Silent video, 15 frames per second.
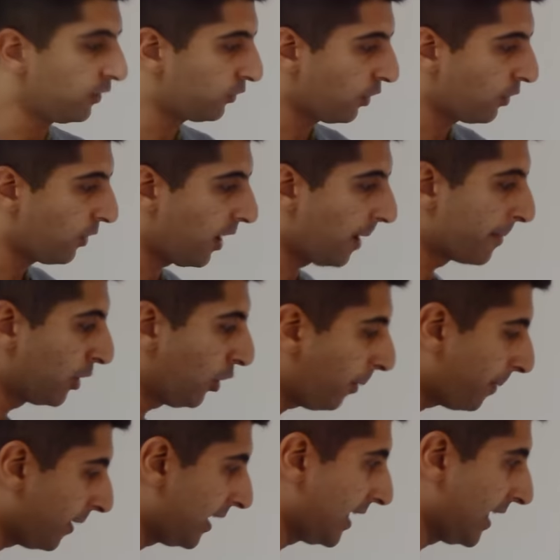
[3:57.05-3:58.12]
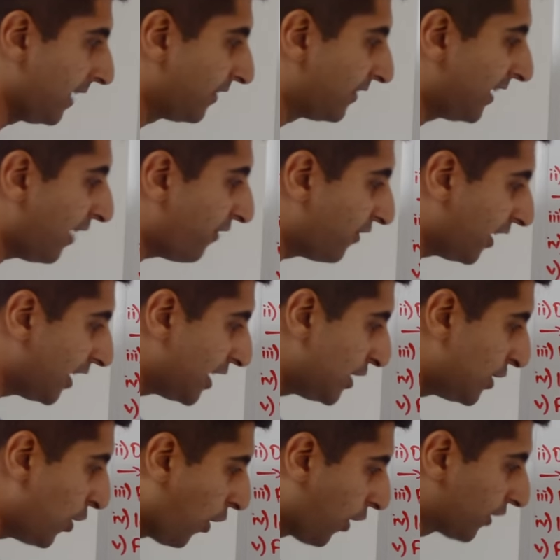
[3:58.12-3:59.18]
So a monopoly is
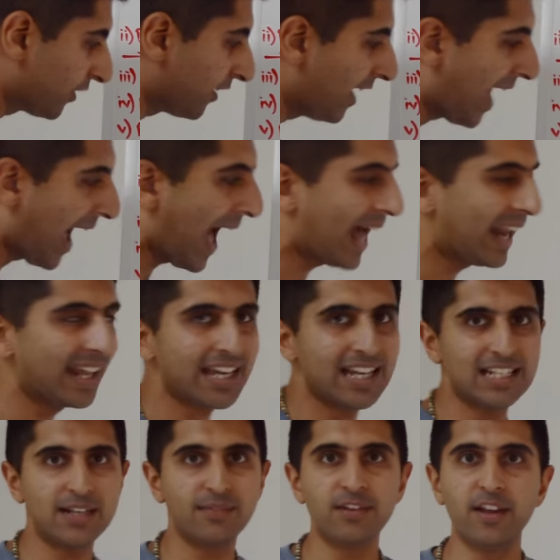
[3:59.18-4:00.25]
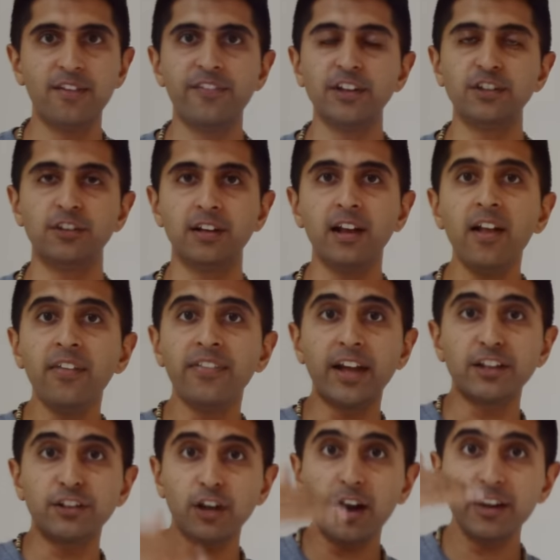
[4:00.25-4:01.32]
definitely not allocatively efficient.
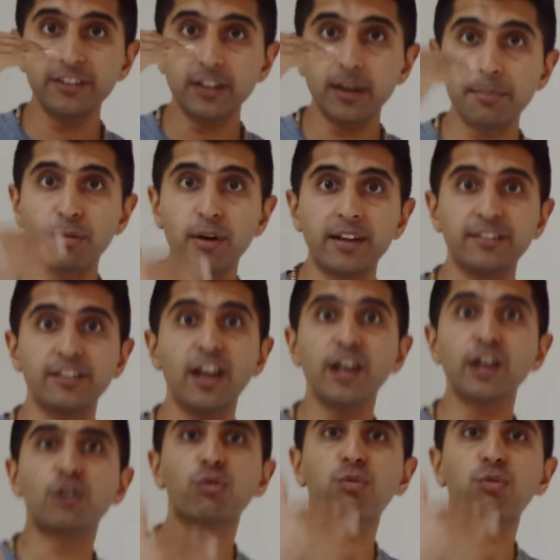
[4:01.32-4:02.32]
They're charging a price